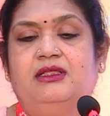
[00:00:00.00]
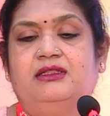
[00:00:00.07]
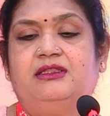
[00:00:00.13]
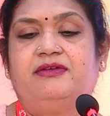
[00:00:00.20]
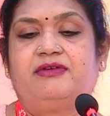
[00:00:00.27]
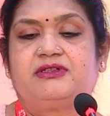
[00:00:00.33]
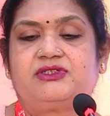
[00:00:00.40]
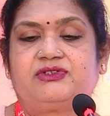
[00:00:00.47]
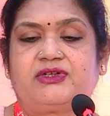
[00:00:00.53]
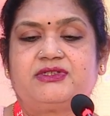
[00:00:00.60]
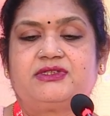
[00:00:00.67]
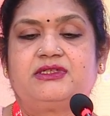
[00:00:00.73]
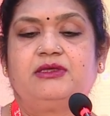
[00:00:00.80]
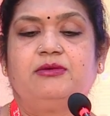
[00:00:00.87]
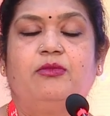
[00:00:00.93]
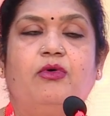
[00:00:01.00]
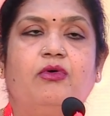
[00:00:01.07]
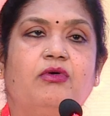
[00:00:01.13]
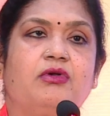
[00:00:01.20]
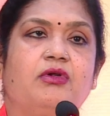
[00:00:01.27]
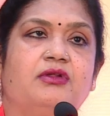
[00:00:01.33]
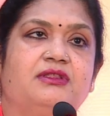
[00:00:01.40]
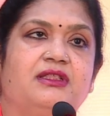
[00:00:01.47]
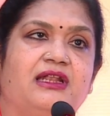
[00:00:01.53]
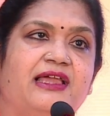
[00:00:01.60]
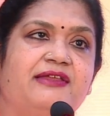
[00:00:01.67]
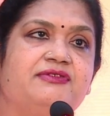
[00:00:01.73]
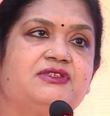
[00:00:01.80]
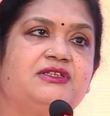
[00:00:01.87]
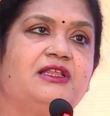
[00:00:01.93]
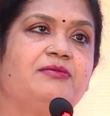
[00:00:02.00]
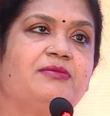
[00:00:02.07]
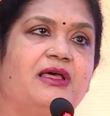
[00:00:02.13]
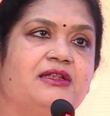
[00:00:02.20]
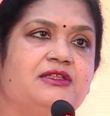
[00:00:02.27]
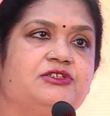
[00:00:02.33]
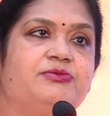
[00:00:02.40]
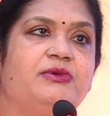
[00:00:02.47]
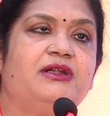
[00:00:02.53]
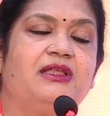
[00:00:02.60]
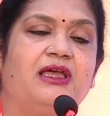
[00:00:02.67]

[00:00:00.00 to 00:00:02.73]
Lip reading: They were stressing more on the lifestyle management